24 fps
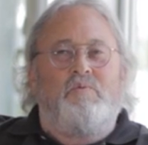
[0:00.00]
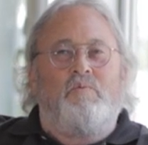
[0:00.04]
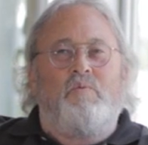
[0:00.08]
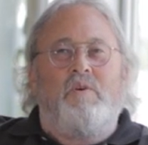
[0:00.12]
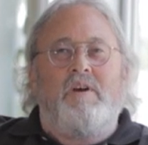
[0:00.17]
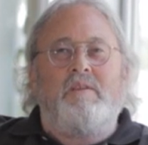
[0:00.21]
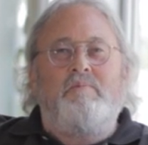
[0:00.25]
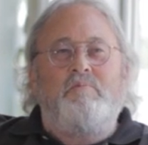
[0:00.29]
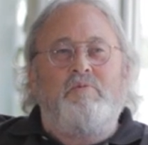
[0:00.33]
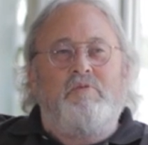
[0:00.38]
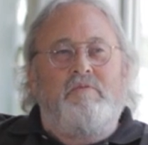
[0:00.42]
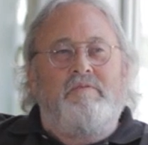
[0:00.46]
the
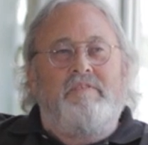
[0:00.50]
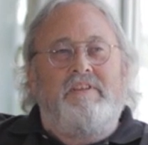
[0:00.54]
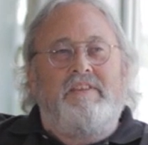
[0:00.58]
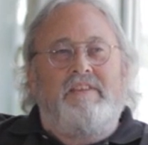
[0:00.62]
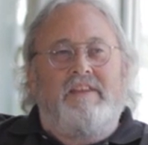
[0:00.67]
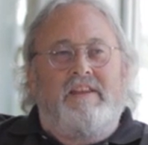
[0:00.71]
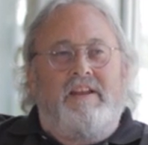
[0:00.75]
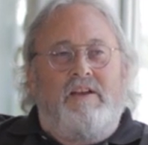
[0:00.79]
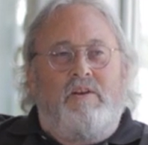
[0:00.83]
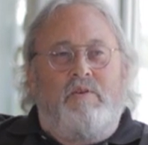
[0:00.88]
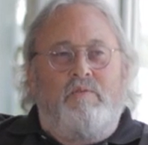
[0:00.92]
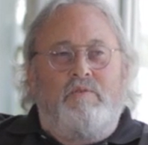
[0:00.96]
one movie
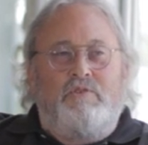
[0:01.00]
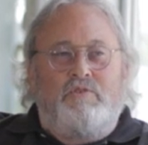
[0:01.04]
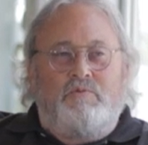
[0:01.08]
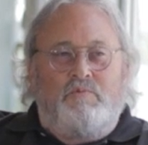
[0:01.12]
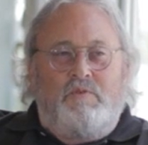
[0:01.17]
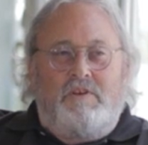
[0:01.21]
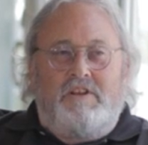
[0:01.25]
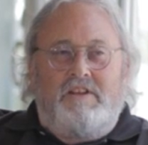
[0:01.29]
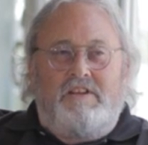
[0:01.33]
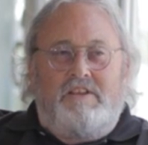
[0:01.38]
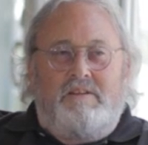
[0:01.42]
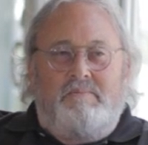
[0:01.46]
that I always
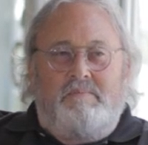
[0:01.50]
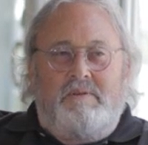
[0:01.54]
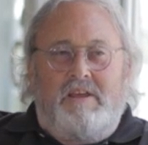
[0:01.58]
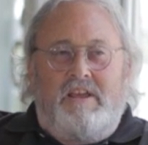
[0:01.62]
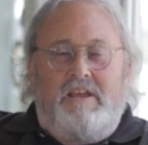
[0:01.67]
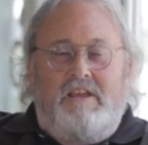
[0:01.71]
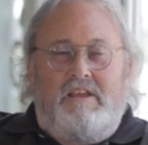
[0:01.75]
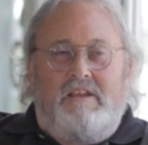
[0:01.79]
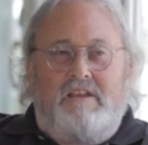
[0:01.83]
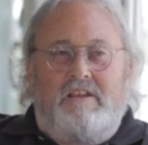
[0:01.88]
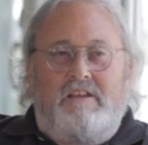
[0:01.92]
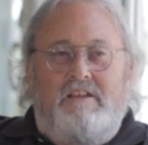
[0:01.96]
wanted to
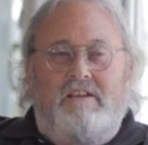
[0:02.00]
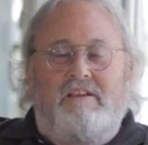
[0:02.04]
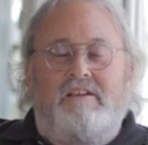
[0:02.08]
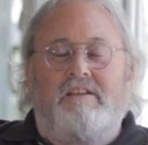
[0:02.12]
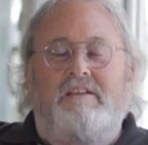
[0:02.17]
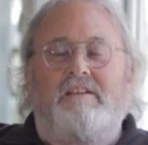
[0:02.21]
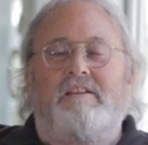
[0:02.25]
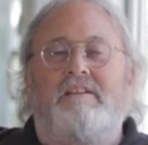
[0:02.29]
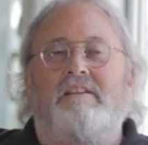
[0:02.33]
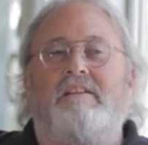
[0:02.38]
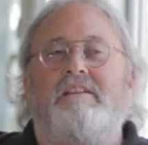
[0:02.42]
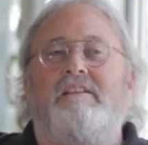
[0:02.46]
make
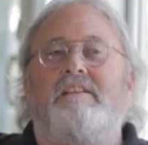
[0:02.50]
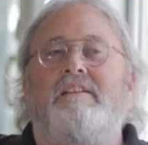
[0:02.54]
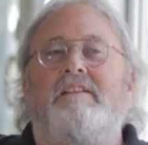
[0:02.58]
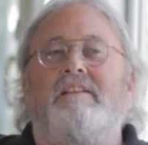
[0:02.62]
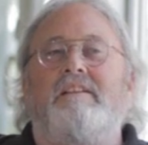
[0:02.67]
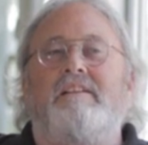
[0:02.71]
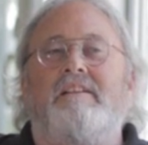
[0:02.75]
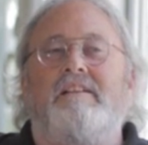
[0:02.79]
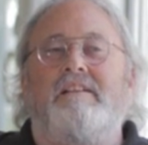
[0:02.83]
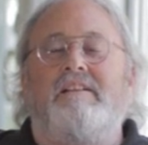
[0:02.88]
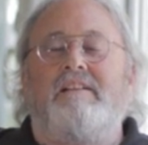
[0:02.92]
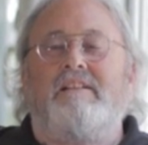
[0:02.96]

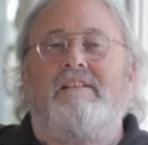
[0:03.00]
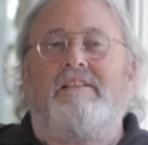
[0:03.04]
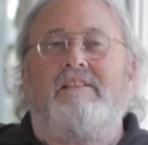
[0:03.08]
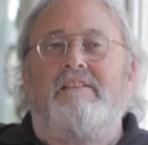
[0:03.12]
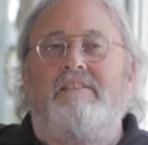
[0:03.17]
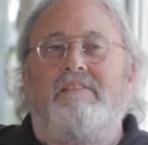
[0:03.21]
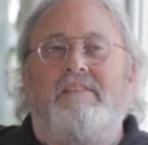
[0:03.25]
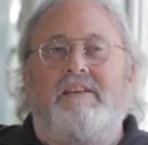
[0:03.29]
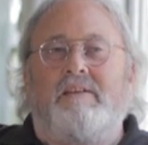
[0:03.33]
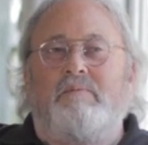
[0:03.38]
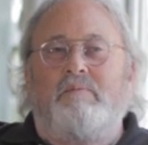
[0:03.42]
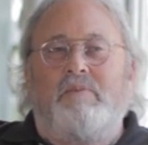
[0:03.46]

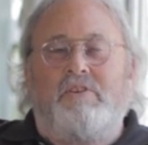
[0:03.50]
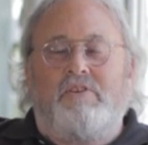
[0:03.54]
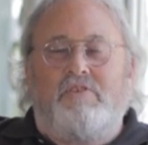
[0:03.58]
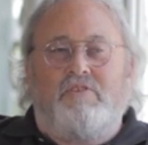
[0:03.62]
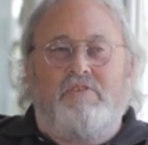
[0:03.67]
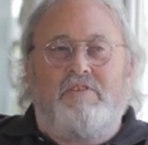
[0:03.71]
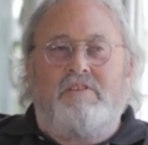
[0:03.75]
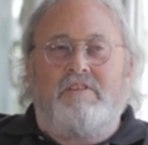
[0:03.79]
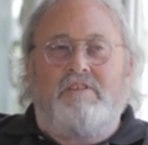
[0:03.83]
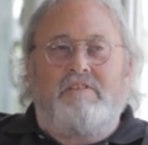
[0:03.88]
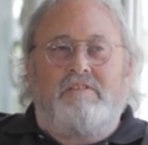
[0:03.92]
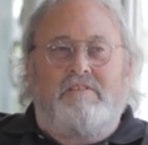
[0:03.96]
that we
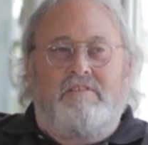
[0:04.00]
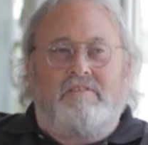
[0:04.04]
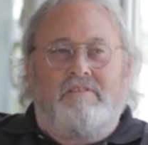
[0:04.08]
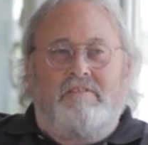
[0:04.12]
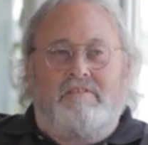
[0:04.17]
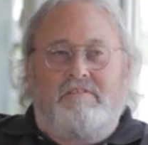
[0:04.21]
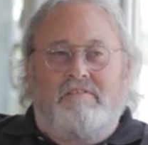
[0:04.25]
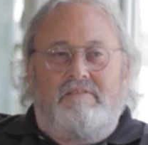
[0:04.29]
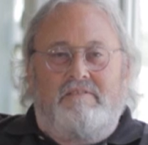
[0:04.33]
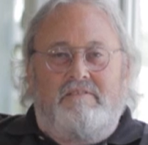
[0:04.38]
couldn't...